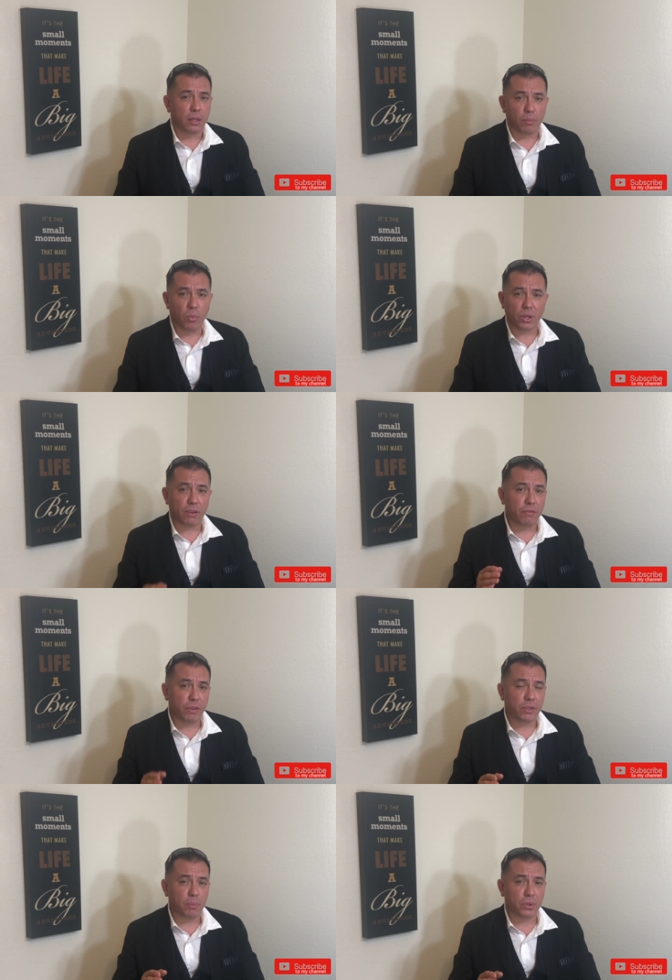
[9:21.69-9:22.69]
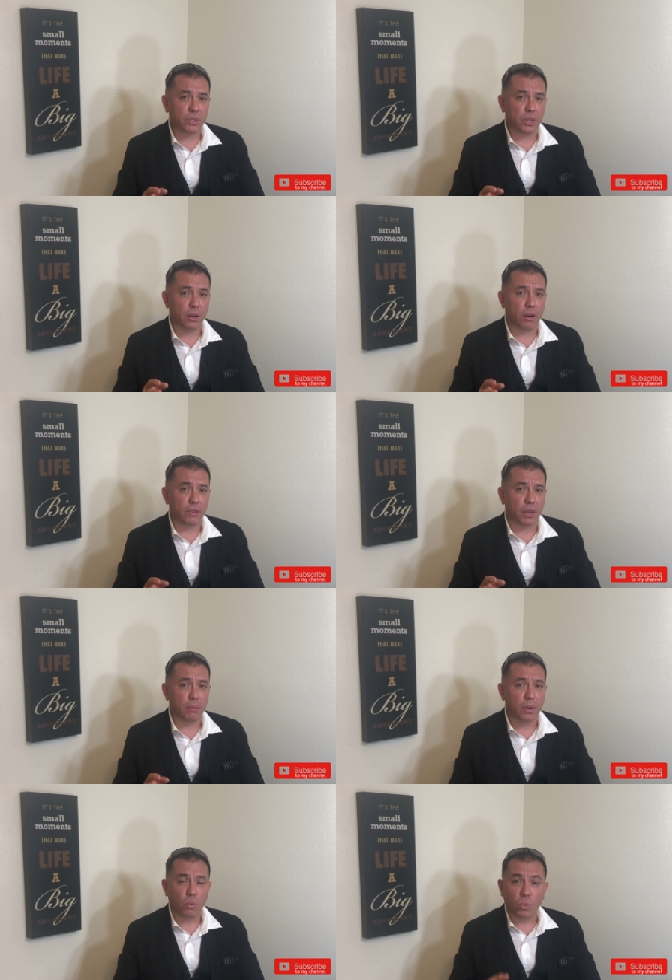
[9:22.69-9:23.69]
more than 50% of
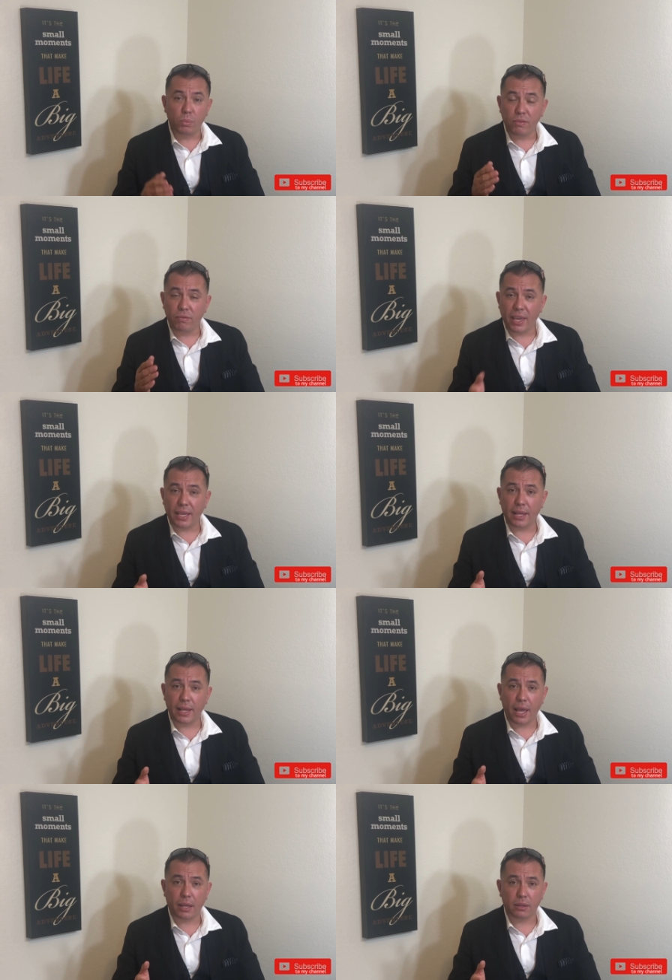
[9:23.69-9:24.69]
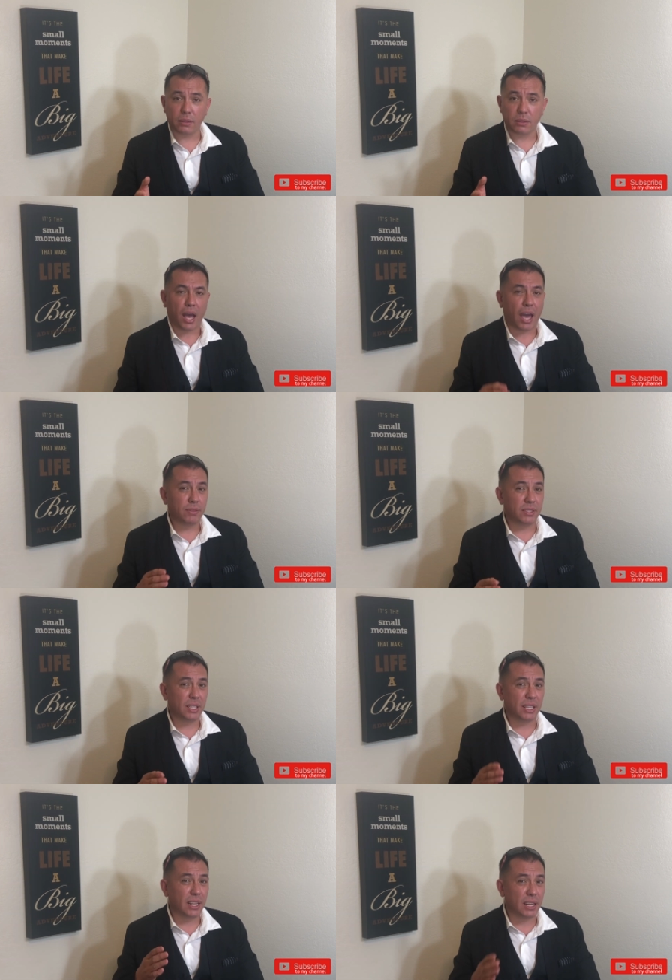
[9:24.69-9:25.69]
them will be vacant land. I've
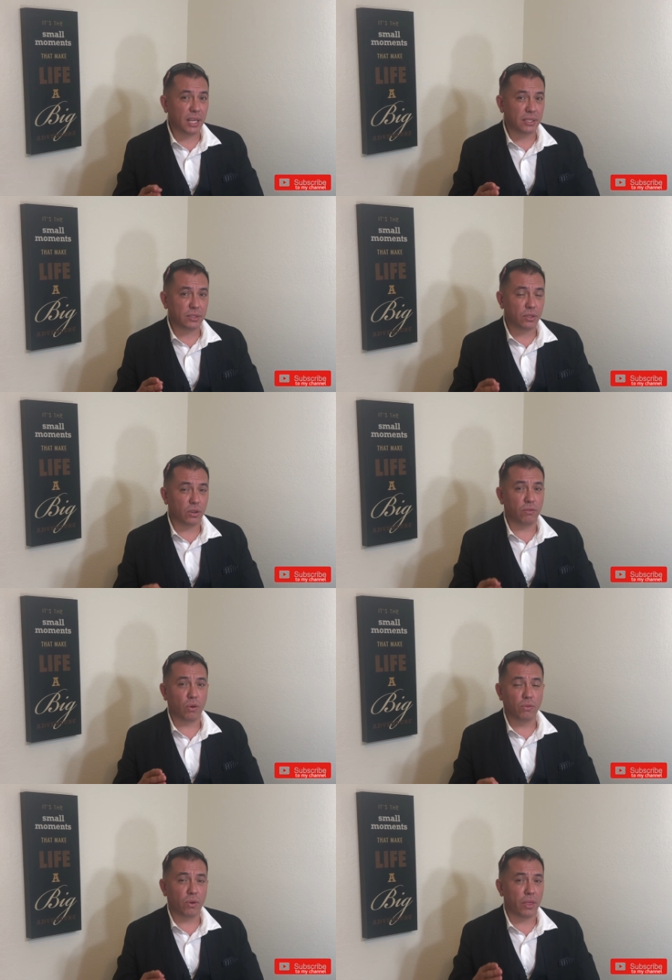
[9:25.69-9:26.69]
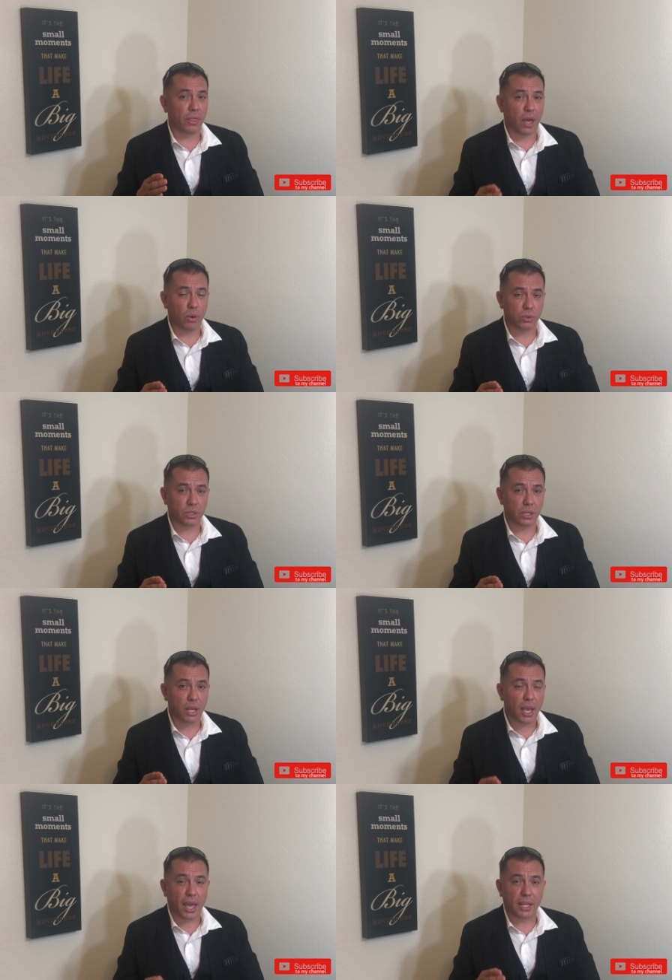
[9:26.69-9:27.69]
seen lists of over 1,000,
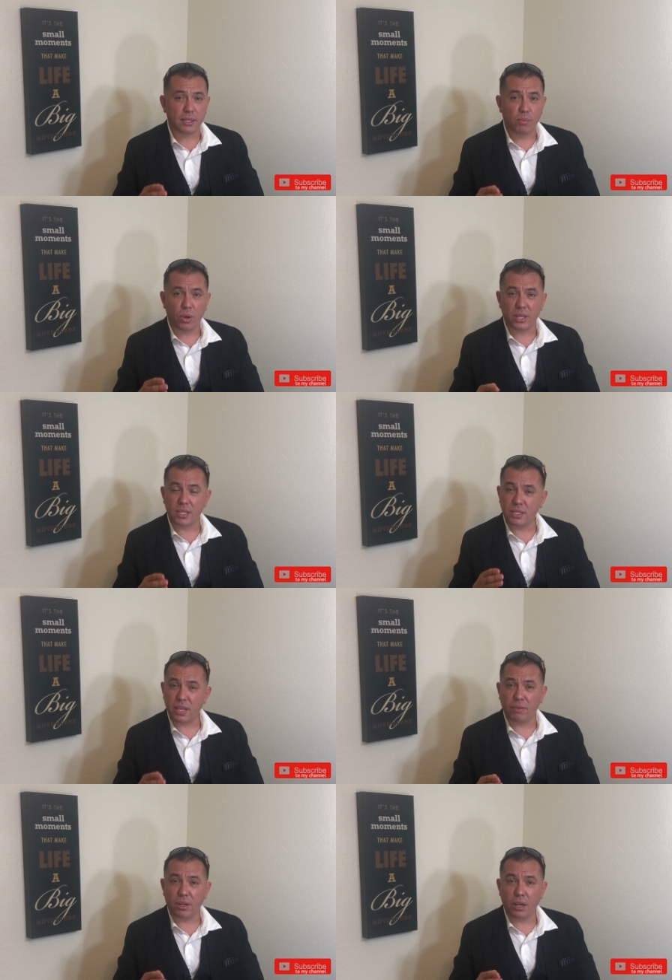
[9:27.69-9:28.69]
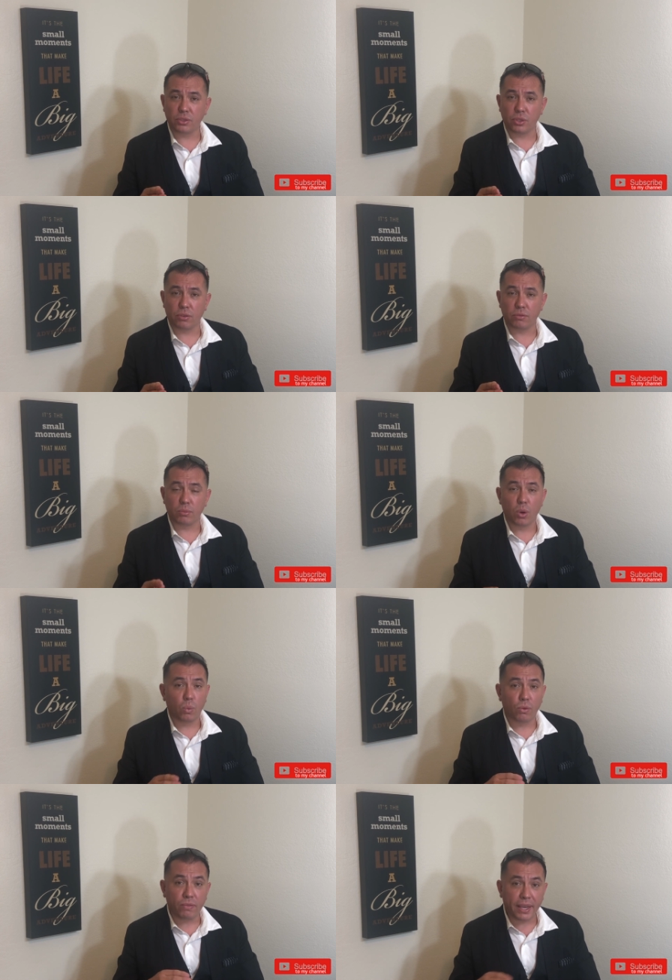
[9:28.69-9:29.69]
and more than 700 of them
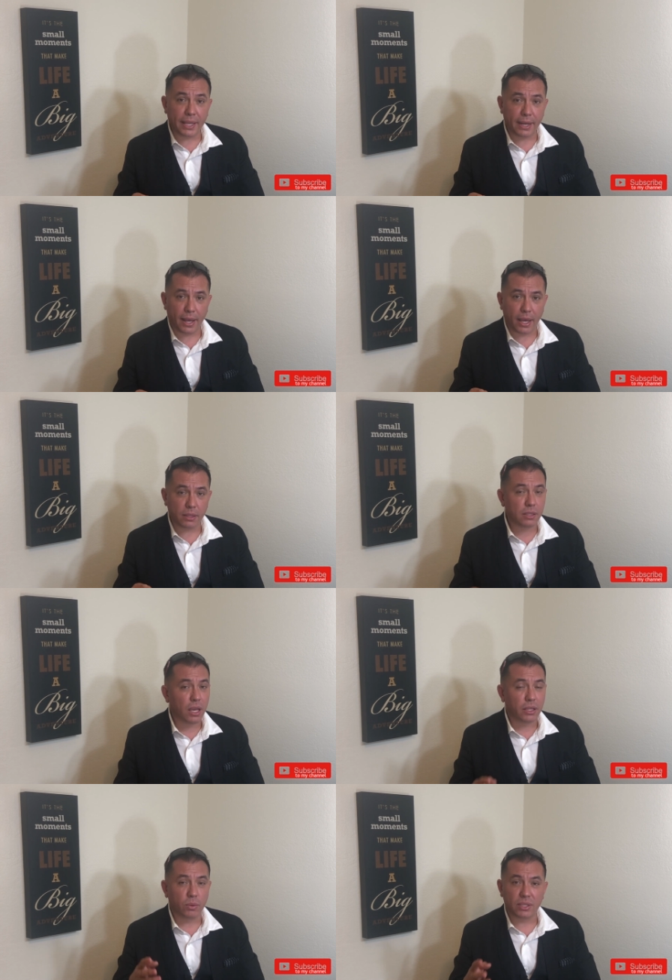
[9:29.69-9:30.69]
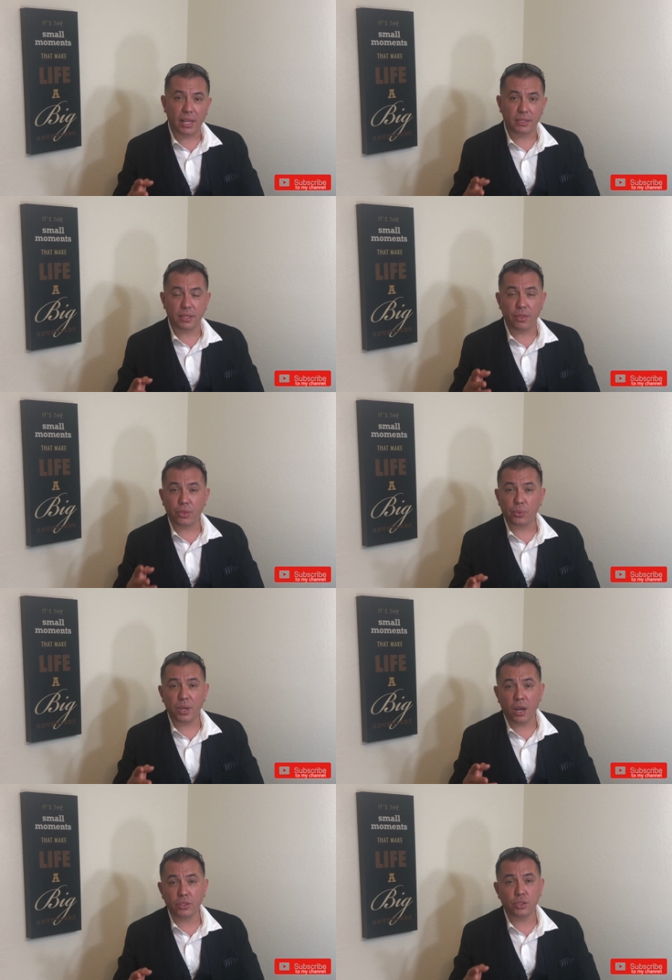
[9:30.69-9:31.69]
were vacant lands. There was less than
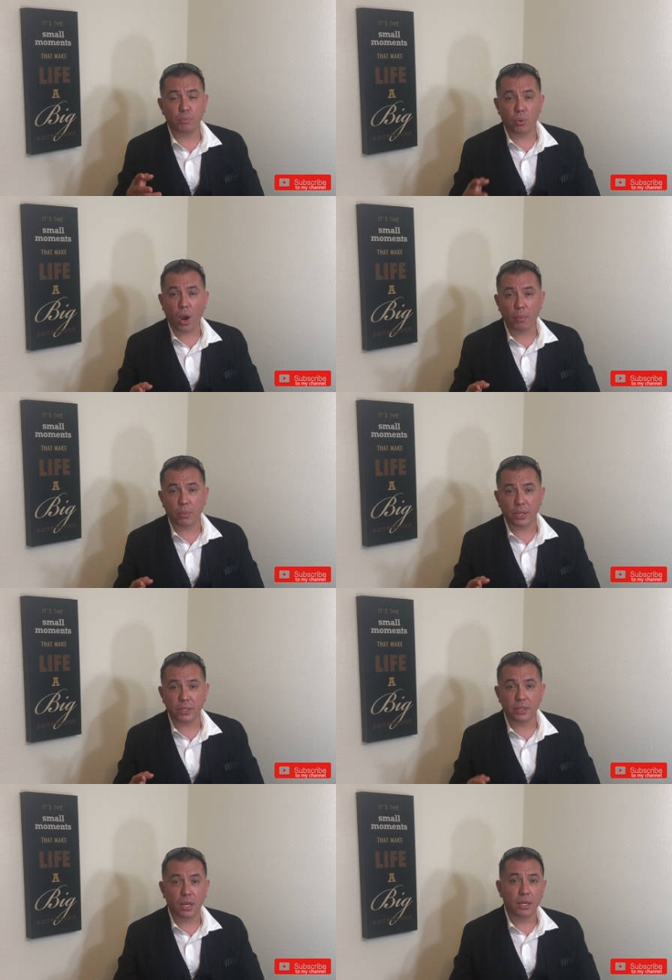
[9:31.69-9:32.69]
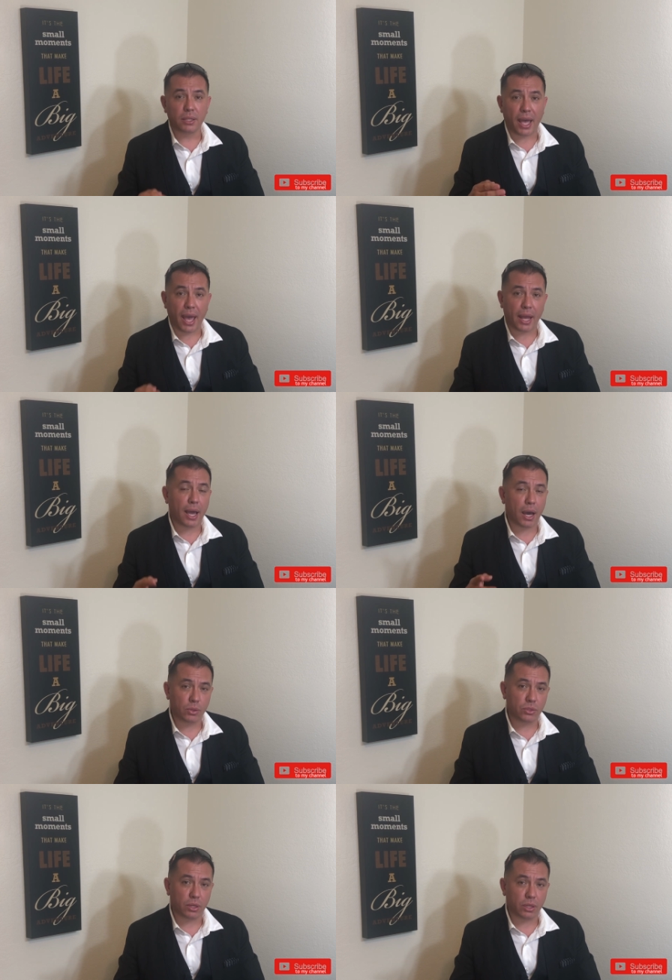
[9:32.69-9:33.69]
300 properties that had a
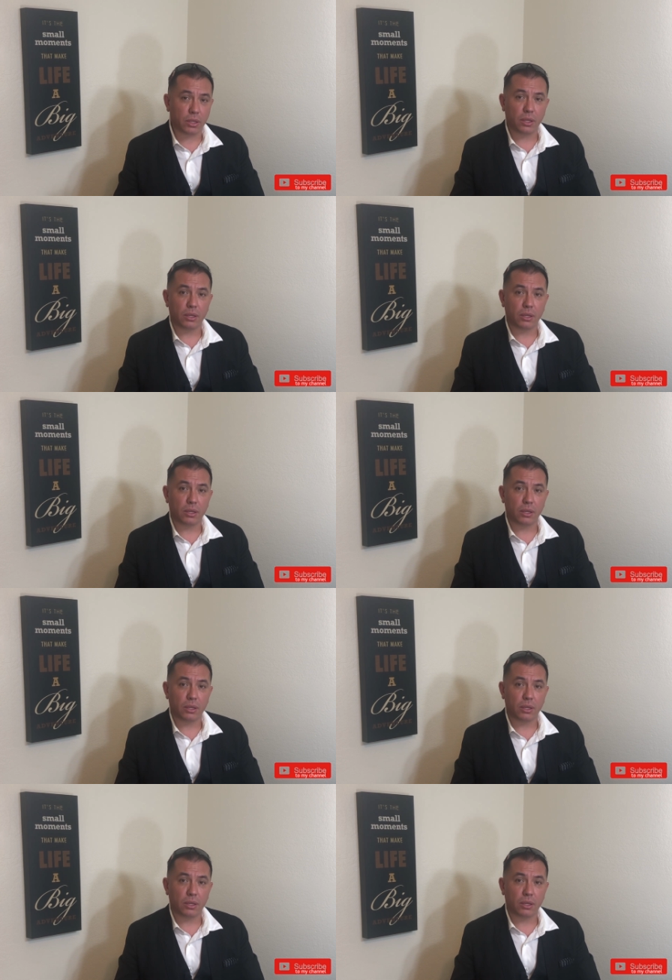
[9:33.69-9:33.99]
house on it.